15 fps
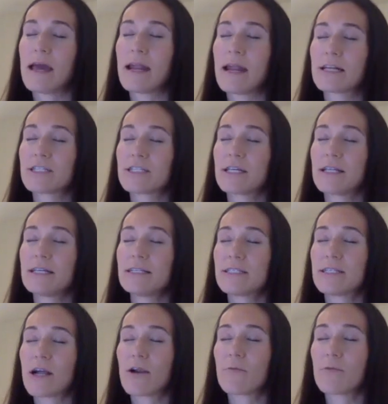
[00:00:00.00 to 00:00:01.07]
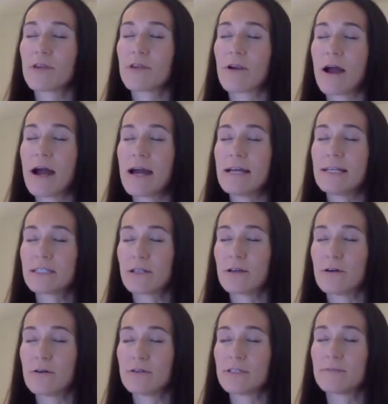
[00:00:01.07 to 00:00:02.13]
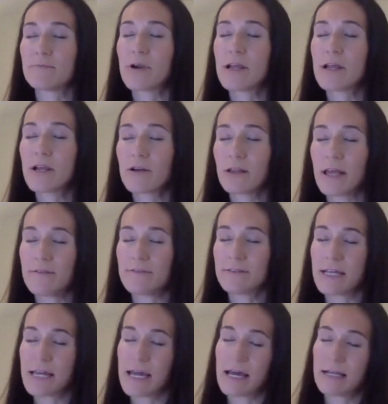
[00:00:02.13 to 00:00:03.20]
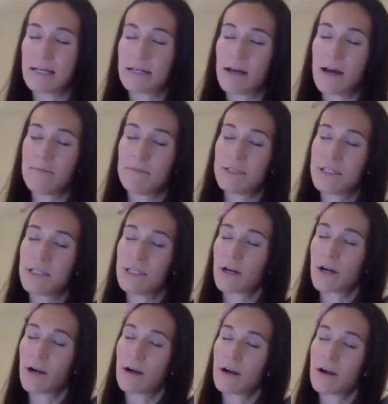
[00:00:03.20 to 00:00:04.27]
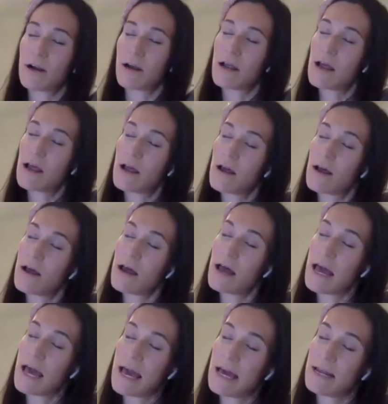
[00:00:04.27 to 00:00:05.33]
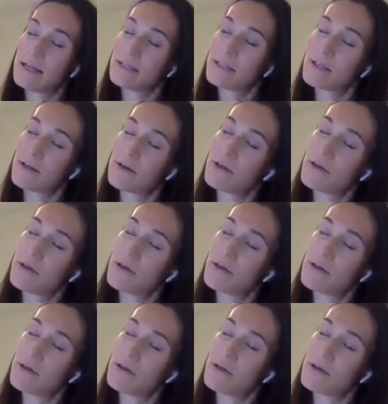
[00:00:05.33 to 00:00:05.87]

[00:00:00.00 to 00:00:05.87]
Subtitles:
And actually, let's start with your eyes closed. Bring your left hand up to your head so